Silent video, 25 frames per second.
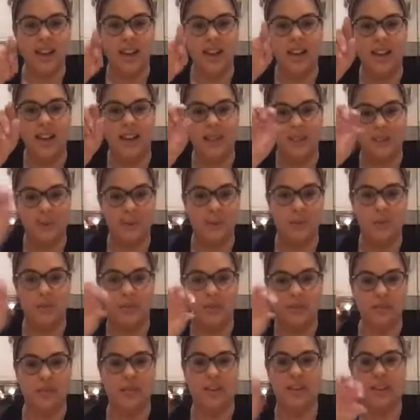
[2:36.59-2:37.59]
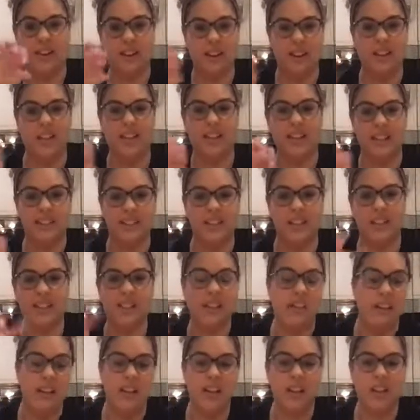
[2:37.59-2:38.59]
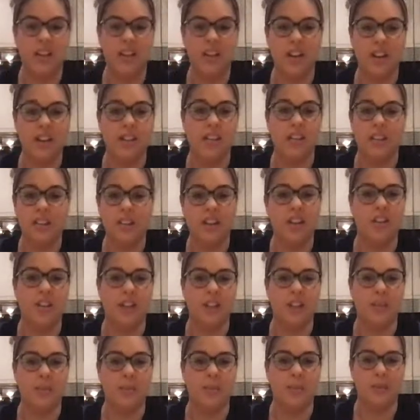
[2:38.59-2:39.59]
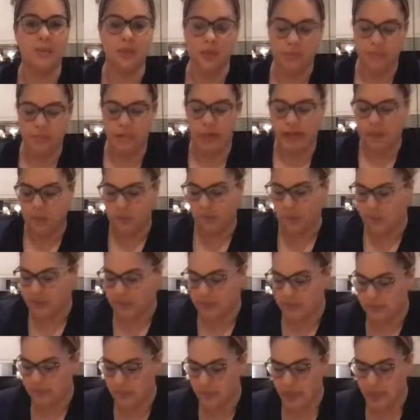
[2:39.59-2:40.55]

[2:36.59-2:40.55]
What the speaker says: it's all different colours, like a chessboard, black and white.